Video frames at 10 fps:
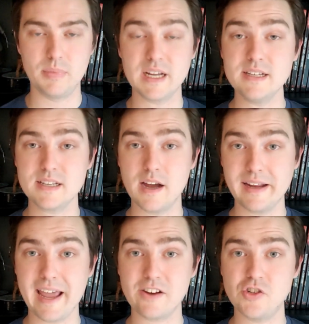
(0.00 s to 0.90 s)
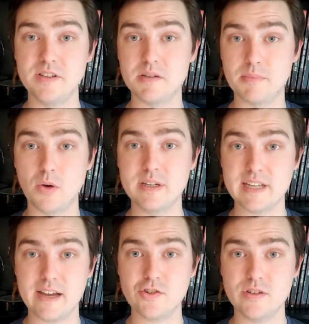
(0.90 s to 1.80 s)
Because Cunning action is a
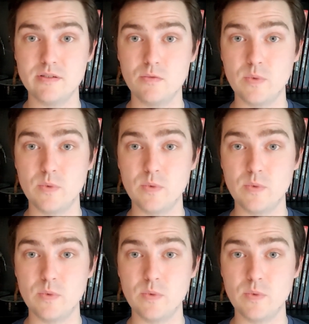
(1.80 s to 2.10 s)
bonus action,